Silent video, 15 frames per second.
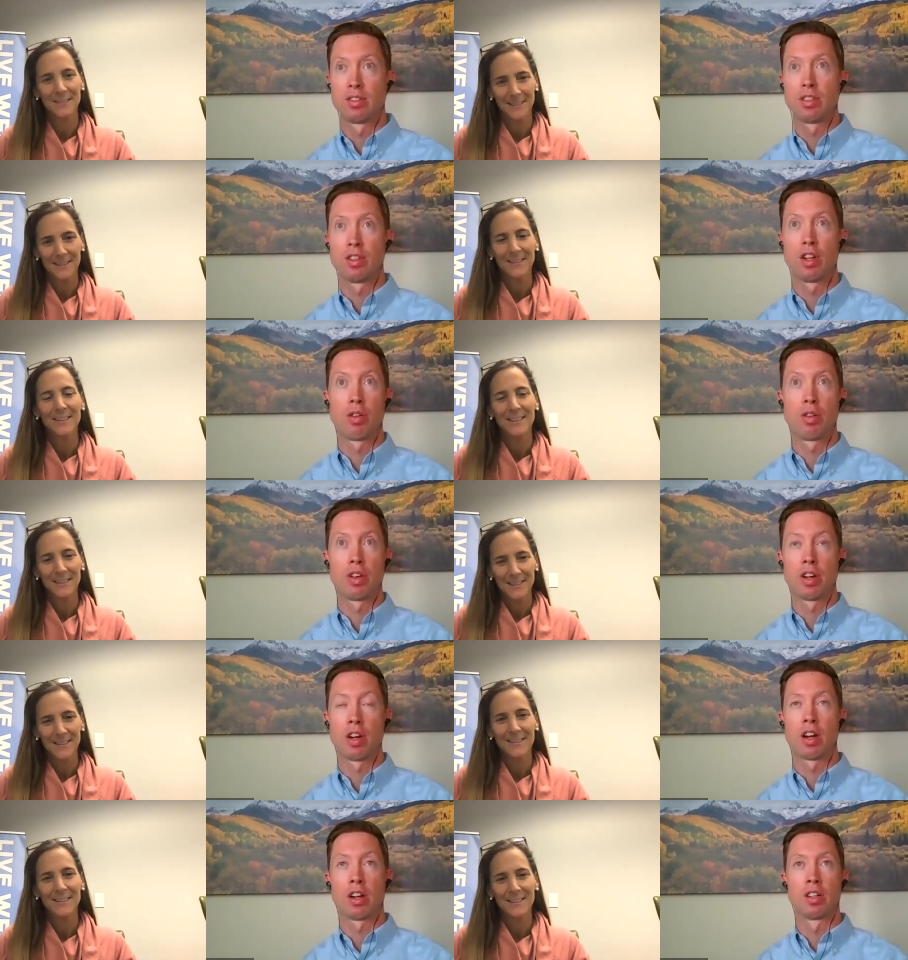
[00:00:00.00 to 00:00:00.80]
Speaker 1: You know,
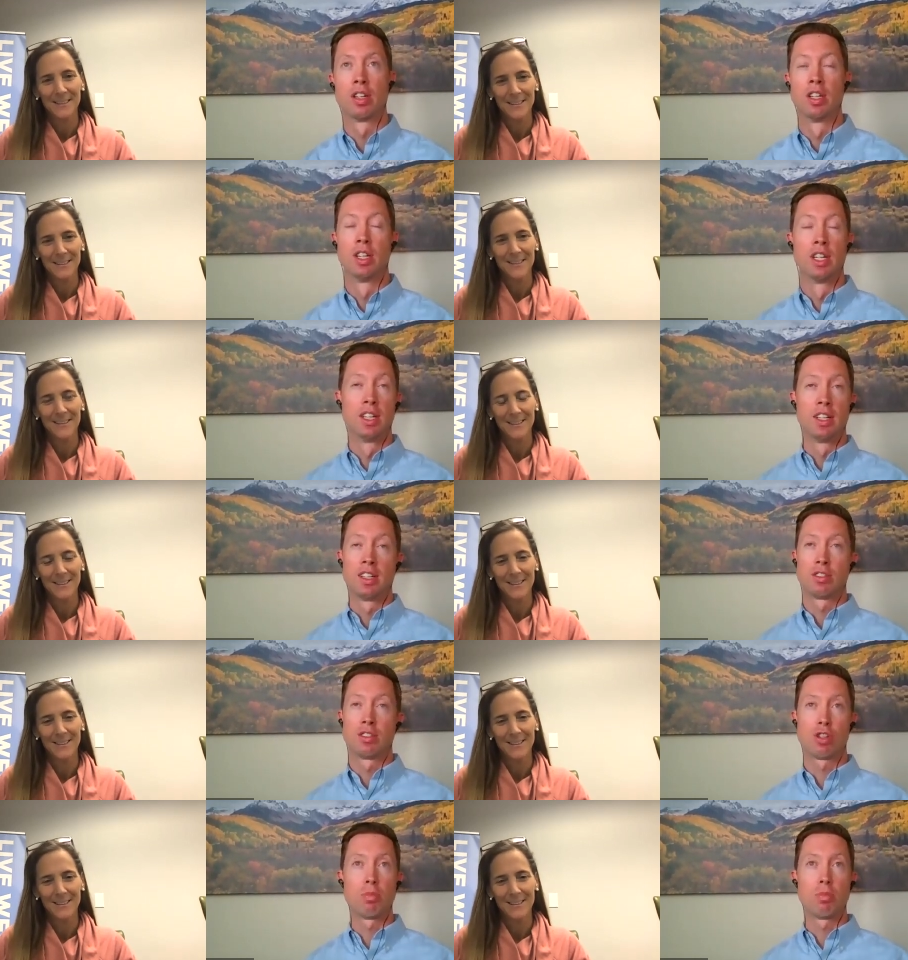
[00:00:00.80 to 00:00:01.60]
there are
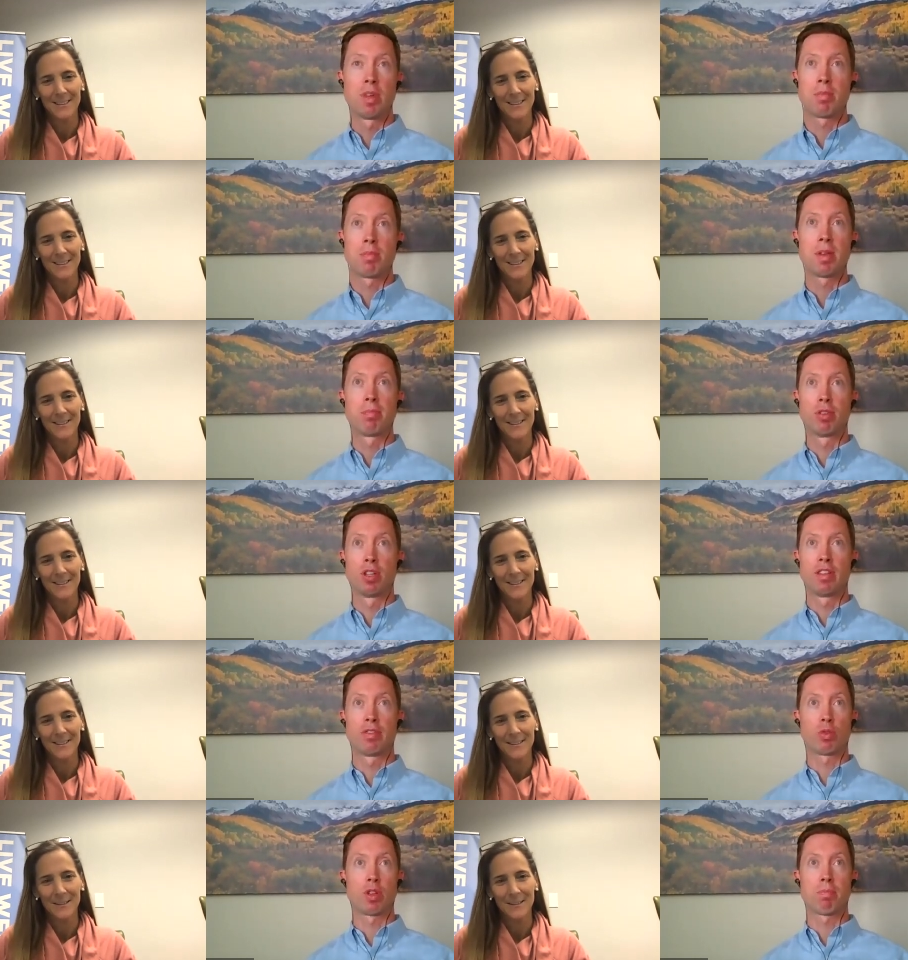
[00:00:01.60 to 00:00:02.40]
so many people
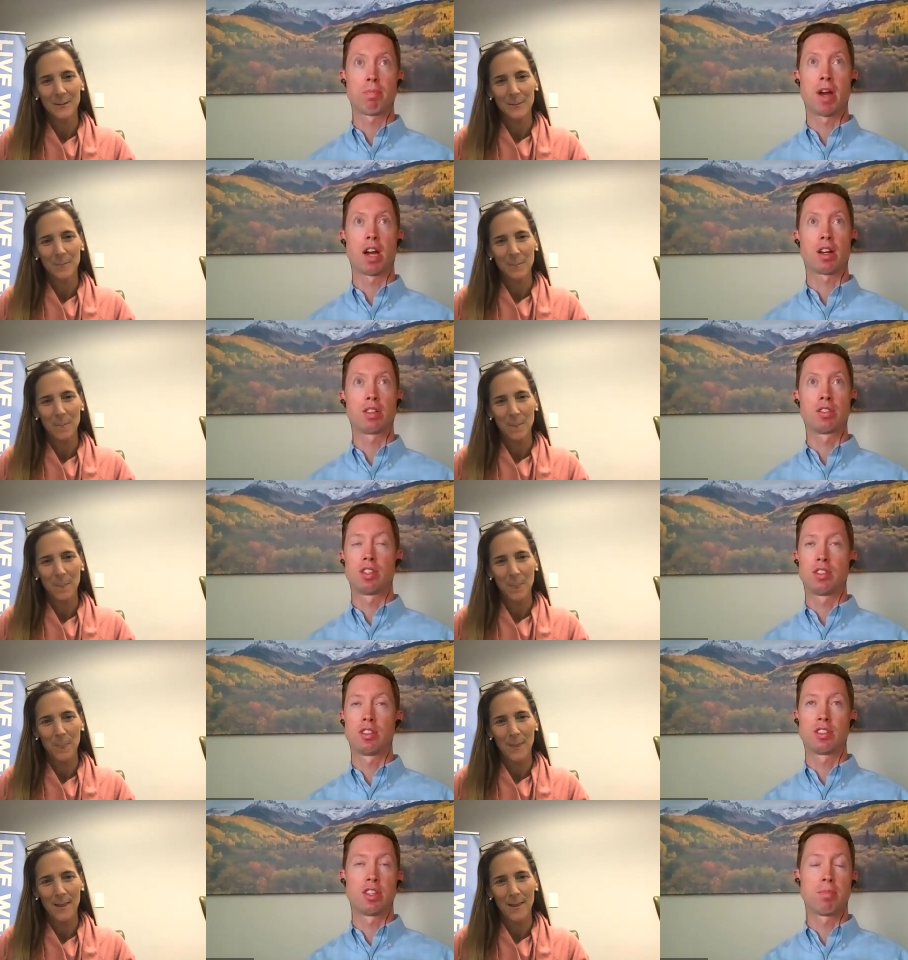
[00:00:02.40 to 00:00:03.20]
living with
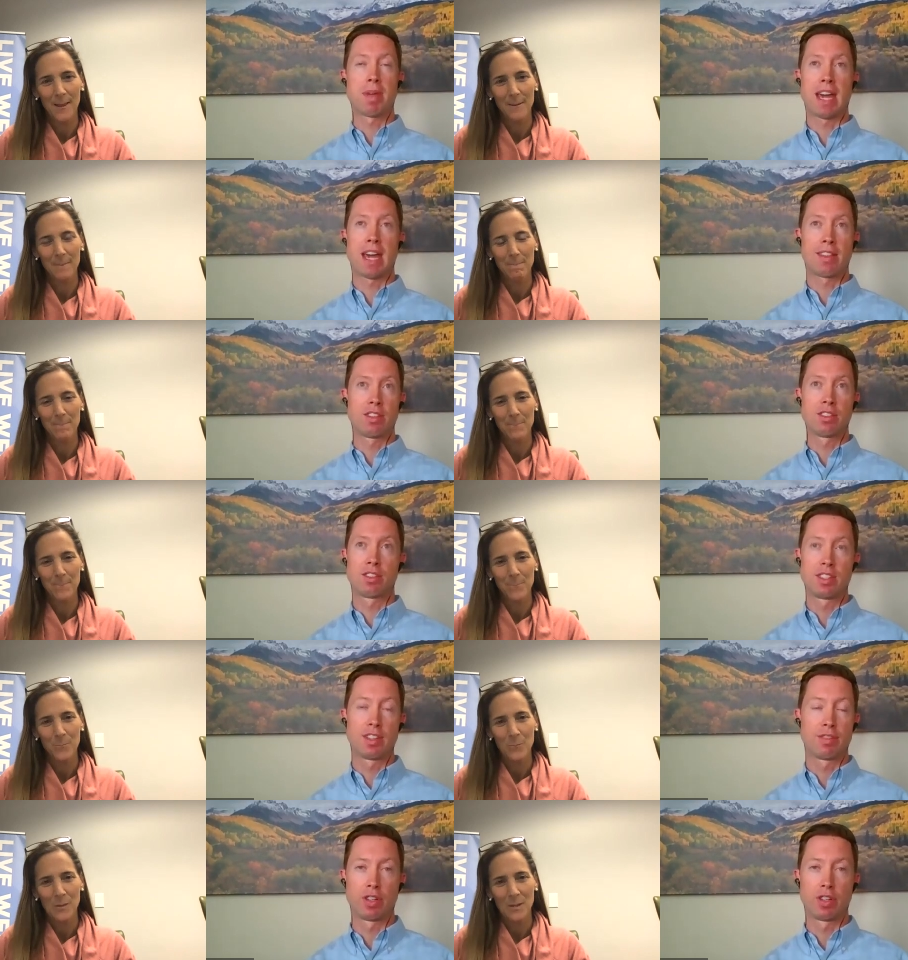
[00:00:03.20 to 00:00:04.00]
Parkinson's and the path
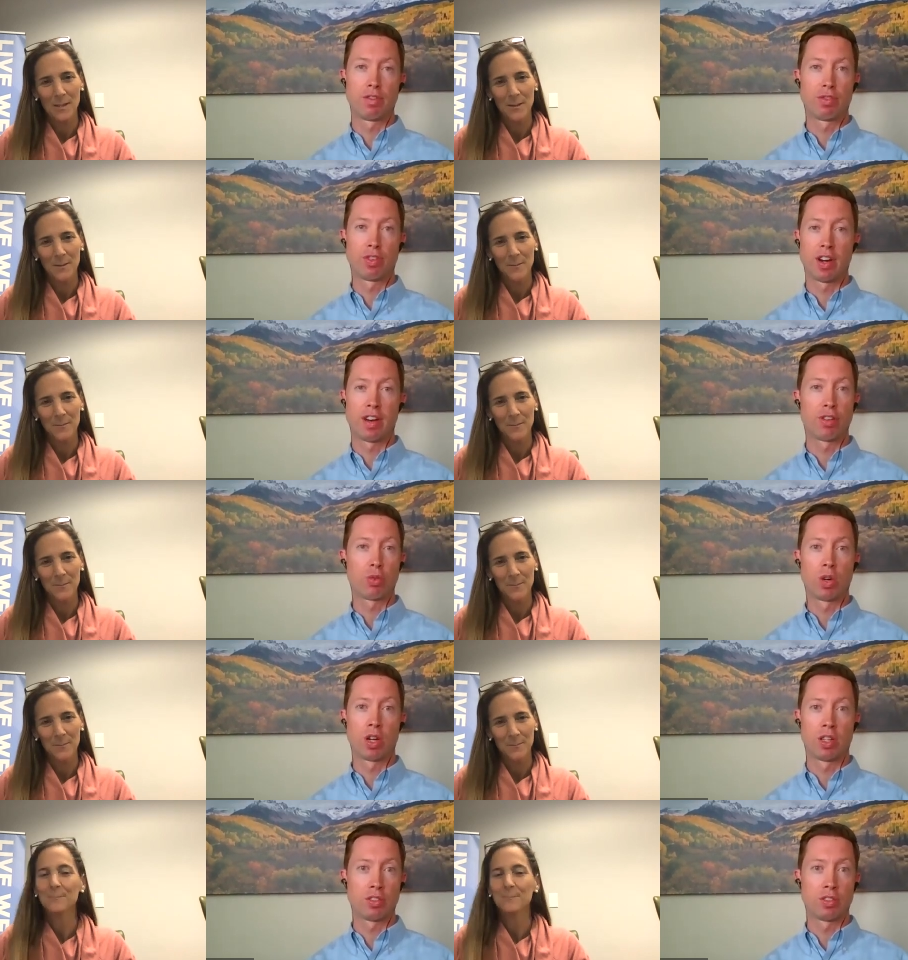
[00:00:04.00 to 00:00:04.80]
is different for
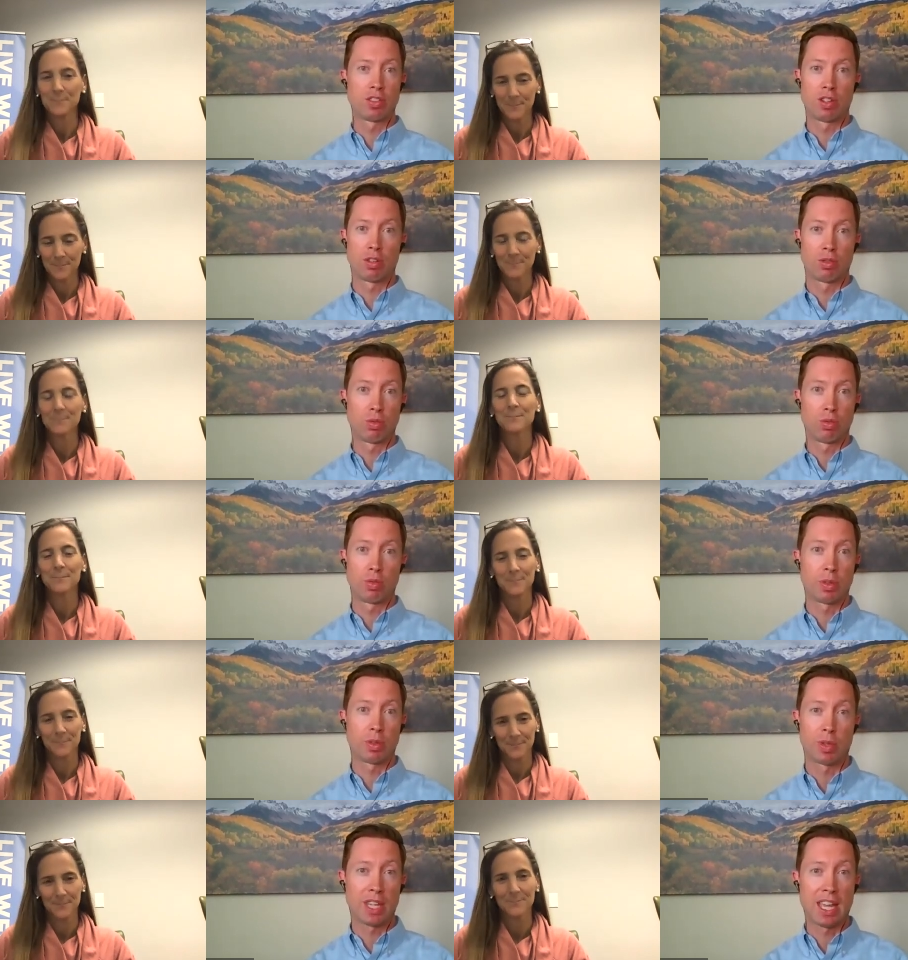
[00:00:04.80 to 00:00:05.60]
everyone. So
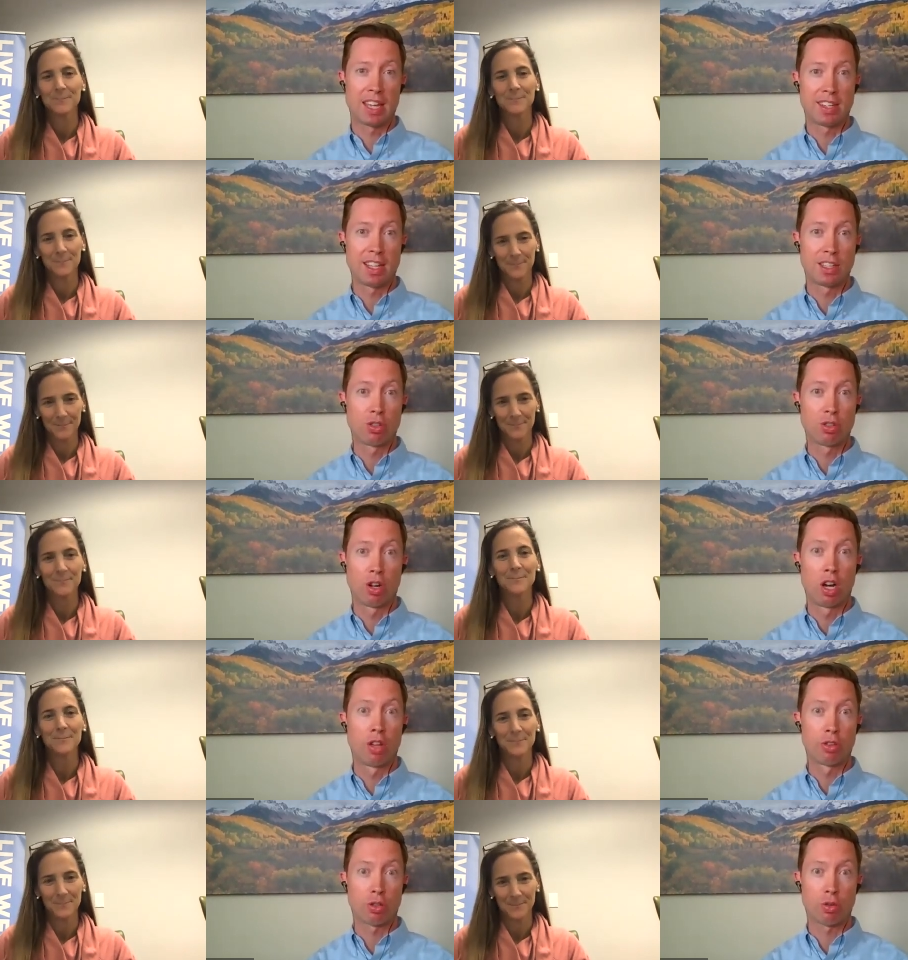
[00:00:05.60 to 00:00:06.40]
we, we can't answer
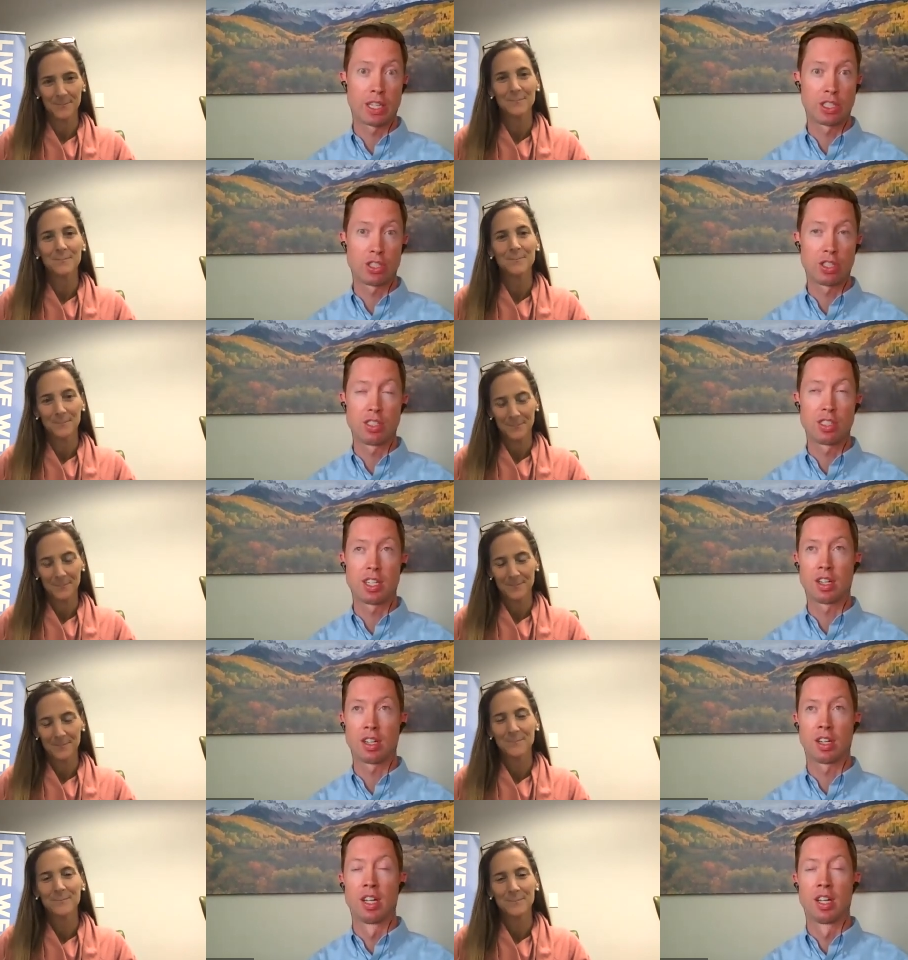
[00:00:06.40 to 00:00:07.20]
all the questions
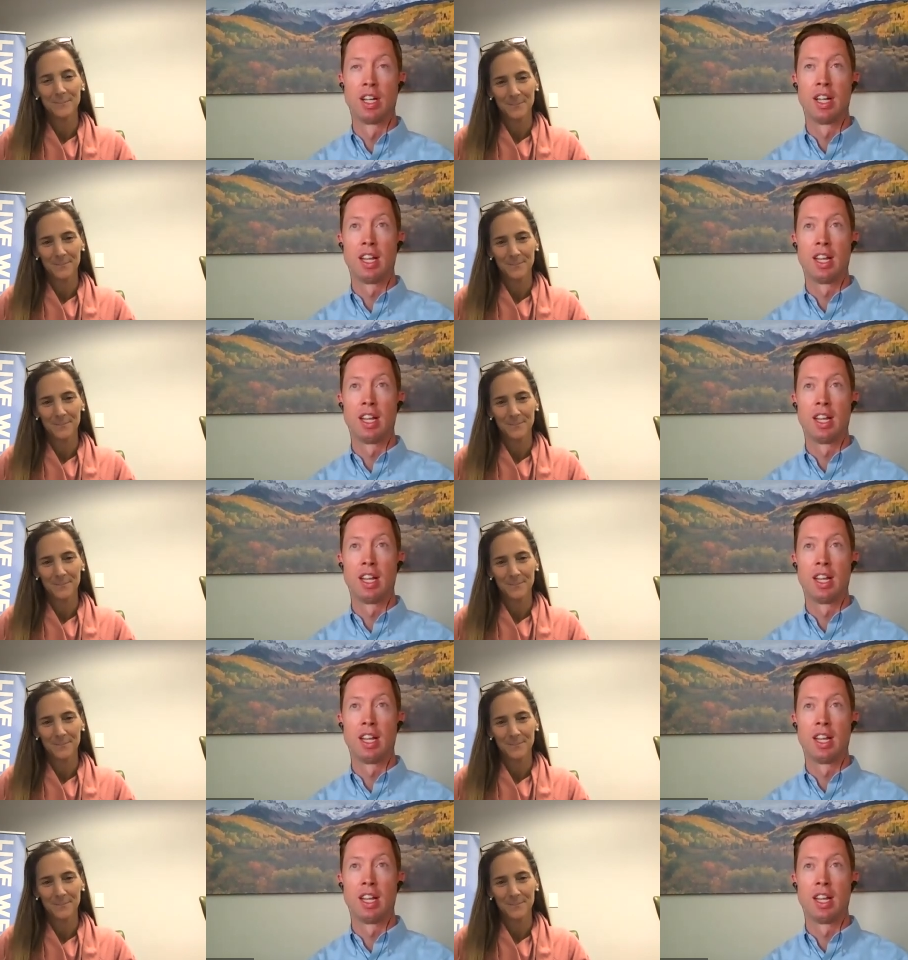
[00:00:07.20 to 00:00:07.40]
here.